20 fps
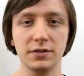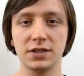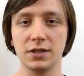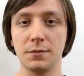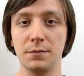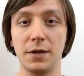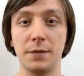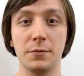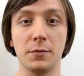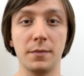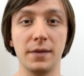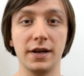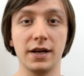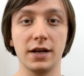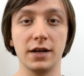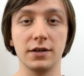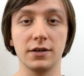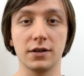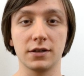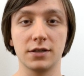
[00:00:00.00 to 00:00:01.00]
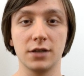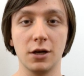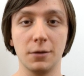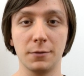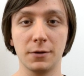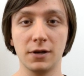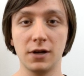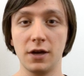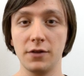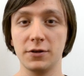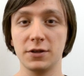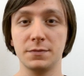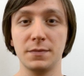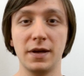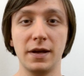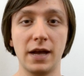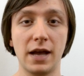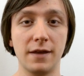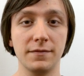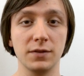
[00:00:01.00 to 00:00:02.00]
Some people may get it in October, others
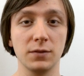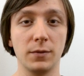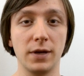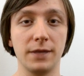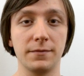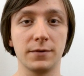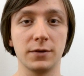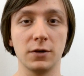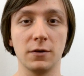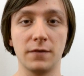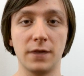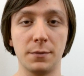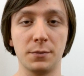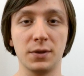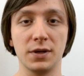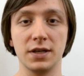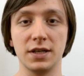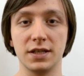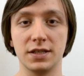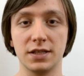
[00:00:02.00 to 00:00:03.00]
may have to wait for November and